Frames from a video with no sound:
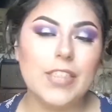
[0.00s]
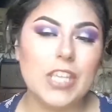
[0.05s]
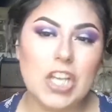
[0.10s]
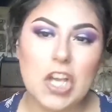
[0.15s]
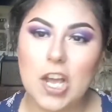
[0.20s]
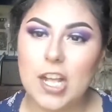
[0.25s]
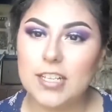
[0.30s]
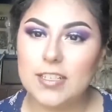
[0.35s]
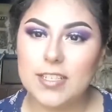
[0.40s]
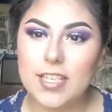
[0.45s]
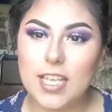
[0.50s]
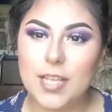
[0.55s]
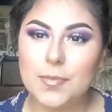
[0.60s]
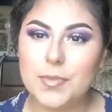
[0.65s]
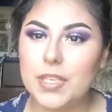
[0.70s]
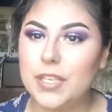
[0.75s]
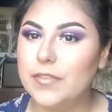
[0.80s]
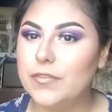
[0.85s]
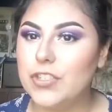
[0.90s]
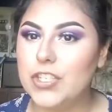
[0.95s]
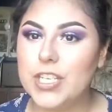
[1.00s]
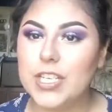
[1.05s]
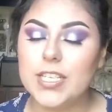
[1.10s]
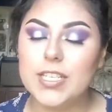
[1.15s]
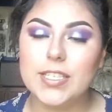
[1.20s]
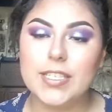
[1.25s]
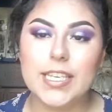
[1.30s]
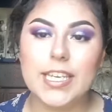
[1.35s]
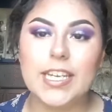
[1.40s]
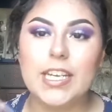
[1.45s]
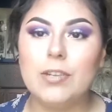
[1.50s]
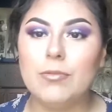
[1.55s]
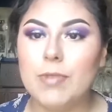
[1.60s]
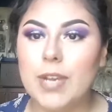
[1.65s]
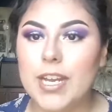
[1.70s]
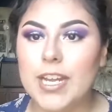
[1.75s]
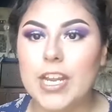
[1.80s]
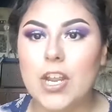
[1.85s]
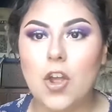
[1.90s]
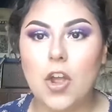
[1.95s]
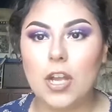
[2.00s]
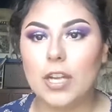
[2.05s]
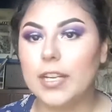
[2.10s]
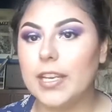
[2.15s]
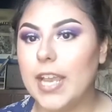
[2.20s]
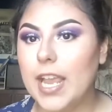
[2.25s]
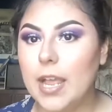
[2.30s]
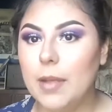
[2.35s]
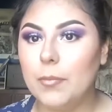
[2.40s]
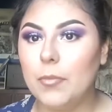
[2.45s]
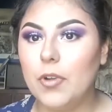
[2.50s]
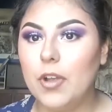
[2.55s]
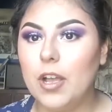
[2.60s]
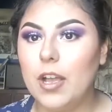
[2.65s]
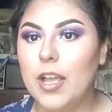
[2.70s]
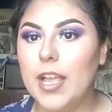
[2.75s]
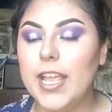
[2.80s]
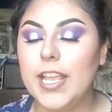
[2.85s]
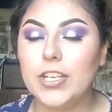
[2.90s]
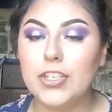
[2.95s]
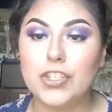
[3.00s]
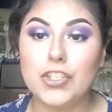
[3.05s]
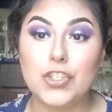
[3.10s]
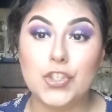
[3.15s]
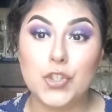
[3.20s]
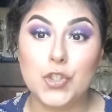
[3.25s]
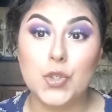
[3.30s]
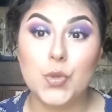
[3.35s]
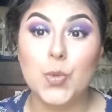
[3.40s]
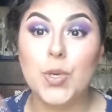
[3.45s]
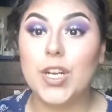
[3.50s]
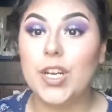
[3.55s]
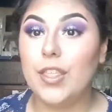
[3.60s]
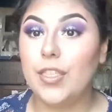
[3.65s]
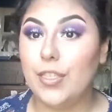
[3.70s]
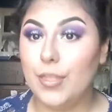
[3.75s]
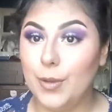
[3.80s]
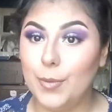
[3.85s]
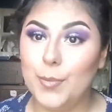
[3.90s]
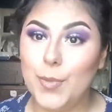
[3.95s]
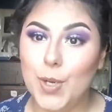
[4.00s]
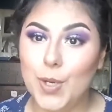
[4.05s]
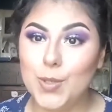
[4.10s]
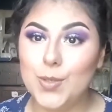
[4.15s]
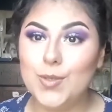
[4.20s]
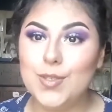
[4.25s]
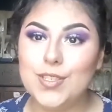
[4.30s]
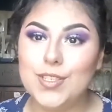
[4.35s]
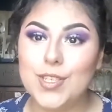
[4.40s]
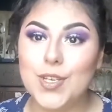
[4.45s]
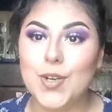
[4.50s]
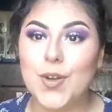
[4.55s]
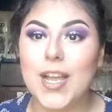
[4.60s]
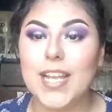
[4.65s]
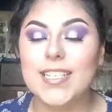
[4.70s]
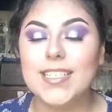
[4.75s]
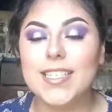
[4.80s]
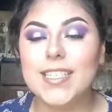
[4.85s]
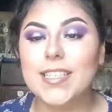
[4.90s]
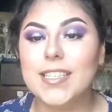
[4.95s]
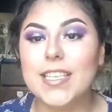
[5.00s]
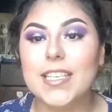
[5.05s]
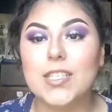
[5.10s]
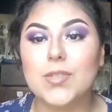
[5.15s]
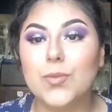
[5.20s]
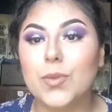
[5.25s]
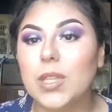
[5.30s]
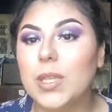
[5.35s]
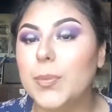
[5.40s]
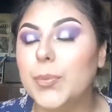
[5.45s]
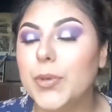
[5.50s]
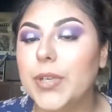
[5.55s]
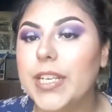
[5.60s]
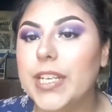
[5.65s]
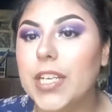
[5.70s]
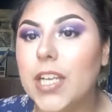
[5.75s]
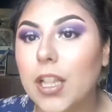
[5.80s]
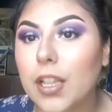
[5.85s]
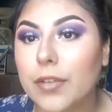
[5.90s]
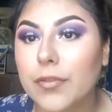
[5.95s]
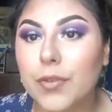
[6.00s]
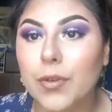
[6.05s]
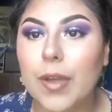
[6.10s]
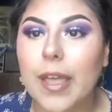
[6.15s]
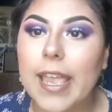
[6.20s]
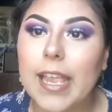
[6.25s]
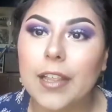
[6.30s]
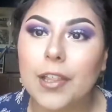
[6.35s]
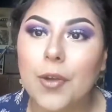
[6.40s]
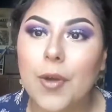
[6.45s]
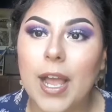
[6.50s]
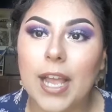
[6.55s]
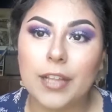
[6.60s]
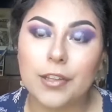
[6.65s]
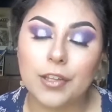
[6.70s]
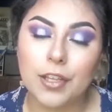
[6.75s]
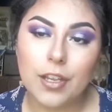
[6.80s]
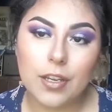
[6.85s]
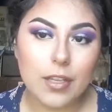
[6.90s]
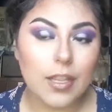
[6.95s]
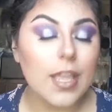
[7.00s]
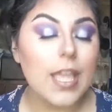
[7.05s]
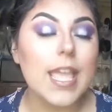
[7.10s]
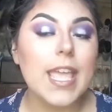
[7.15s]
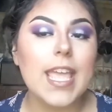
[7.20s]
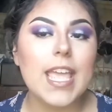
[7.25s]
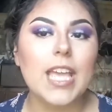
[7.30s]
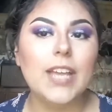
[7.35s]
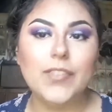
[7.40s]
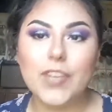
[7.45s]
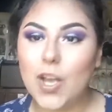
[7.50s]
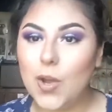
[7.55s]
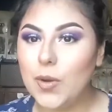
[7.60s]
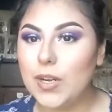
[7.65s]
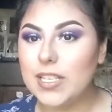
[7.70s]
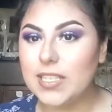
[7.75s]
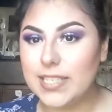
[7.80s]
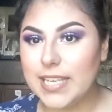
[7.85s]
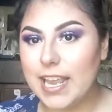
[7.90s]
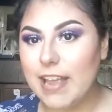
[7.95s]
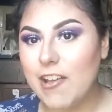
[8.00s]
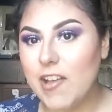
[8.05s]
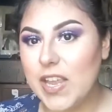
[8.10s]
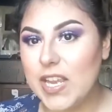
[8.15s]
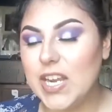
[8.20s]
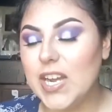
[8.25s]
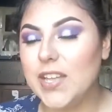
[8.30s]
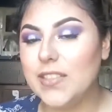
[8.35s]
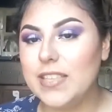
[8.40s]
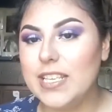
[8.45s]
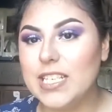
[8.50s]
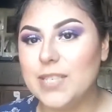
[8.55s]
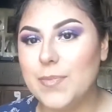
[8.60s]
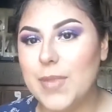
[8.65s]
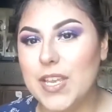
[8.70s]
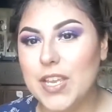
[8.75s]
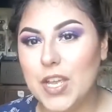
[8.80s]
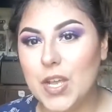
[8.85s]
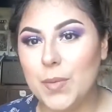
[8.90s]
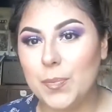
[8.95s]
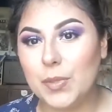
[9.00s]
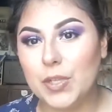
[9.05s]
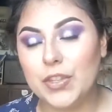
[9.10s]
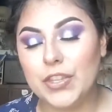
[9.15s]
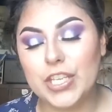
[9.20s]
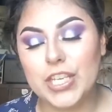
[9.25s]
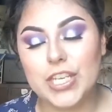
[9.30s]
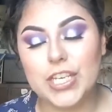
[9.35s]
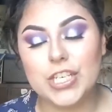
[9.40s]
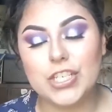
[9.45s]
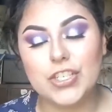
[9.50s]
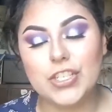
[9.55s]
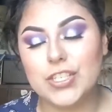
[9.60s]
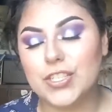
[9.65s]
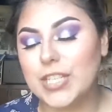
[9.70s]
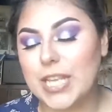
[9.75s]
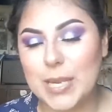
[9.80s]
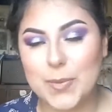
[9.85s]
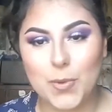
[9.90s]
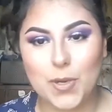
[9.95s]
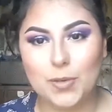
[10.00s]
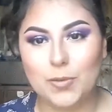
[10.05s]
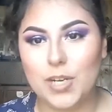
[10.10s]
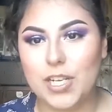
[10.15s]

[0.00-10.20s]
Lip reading: the concept of just getting ready on camera and just doing the most. So I did this really pretty colorful halo eye look. If y'all want to see how I got this makeup, then just keep on